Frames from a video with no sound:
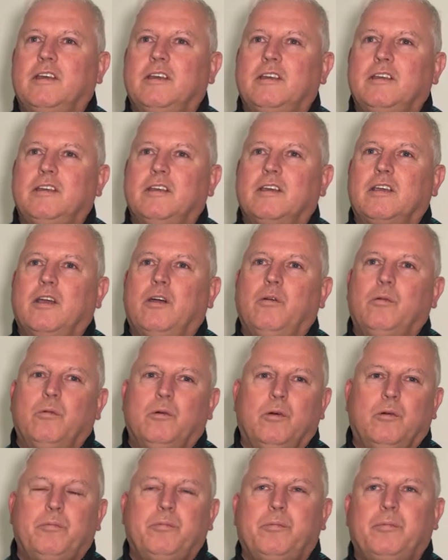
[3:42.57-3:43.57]
You
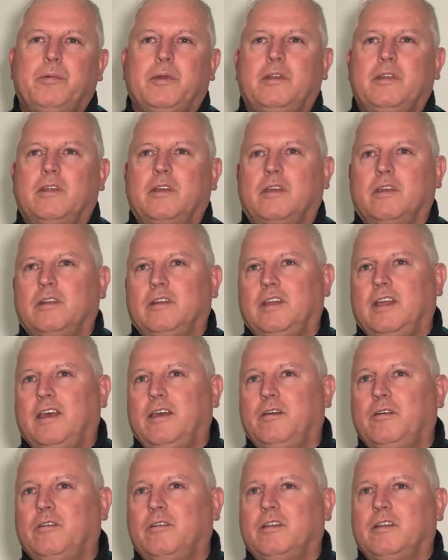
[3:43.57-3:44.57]
go up and you go
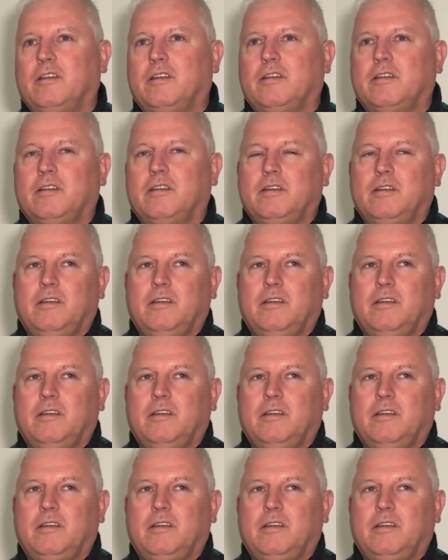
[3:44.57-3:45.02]
down, and